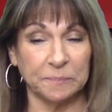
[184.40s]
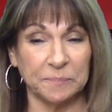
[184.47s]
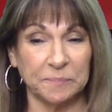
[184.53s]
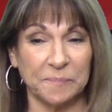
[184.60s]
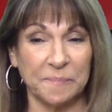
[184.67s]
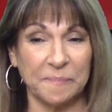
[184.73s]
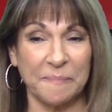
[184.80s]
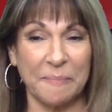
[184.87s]

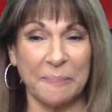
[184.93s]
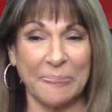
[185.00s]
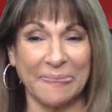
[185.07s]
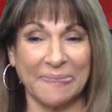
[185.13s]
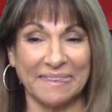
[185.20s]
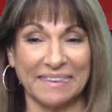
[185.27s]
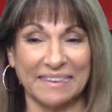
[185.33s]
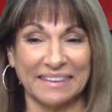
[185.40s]

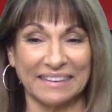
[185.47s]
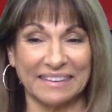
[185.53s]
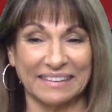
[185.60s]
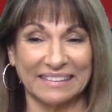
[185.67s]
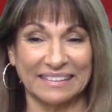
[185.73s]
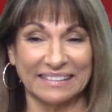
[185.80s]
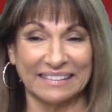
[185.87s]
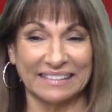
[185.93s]

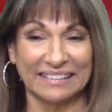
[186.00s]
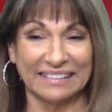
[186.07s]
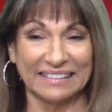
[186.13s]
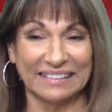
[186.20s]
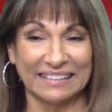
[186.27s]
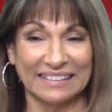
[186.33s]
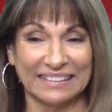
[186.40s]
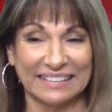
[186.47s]

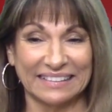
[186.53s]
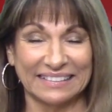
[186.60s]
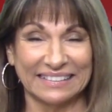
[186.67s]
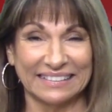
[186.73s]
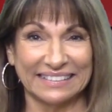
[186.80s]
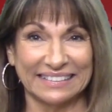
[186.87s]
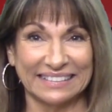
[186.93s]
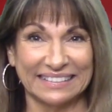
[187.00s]

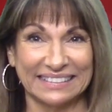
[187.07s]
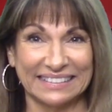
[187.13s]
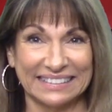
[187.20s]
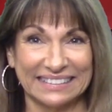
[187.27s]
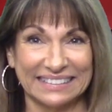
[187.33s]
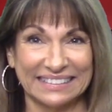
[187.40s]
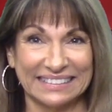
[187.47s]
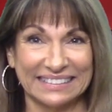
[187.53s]

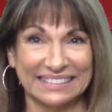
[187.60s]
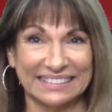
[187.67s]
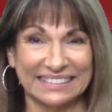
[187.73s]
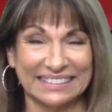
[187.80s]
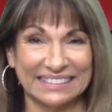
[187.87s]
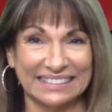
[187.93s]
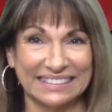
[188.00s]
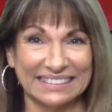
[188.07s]

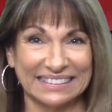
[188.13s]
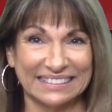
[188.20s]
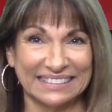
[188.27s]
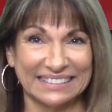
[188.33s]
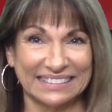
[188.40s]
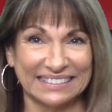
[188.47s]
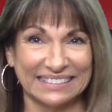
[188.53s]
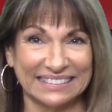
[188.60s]

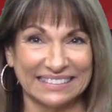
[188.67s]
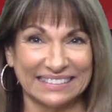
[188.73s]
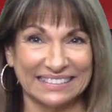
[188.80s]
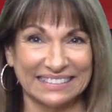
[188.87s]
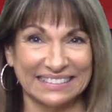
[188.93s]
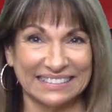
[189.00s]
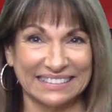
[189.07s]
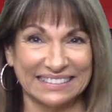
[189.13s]

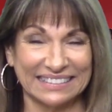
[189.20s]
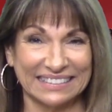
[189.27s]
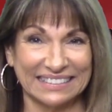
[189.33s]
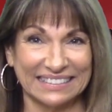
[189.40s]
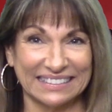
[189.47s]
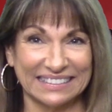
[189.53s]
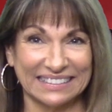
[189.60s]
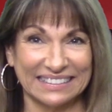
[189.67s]

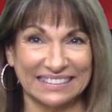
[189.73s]
[no speech]